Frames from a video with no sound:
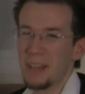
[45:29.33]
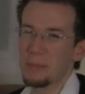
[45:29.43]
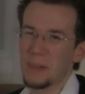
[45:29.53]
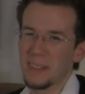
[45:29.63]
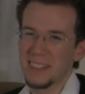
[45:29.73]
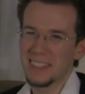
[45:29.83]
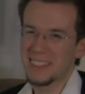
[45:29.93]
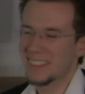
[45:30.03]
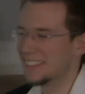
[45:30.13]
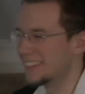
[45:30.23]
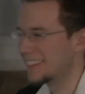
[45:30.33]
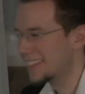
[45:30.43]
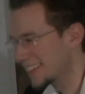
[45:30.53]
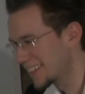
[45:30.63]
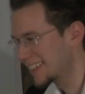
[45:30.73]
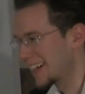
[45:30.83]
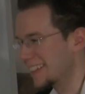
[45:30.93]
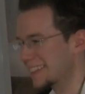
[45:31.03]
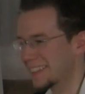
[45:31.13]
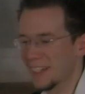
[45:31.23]
And Polish and
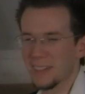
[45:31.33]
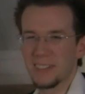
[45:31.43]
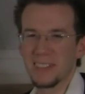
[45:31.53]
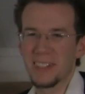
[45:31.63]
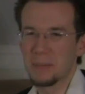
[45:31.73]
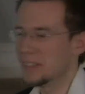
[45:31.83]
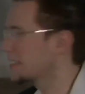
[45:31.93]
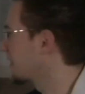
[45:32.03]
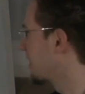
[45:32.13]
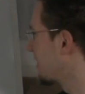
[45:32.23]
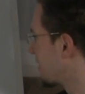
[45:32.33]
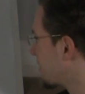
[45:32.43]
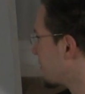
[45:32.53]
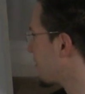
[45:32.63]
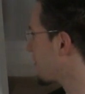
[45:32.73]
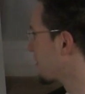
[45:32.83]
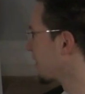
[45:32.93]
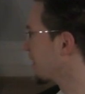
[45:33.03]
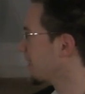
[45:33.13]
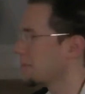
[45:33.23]
other stuff all mixed together.
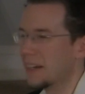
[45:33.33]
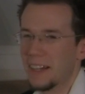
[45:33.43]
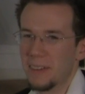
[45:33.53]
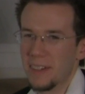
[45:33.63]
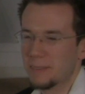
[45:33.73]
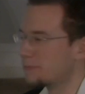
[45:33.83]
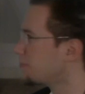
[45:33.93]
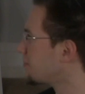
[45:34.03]
But anyway.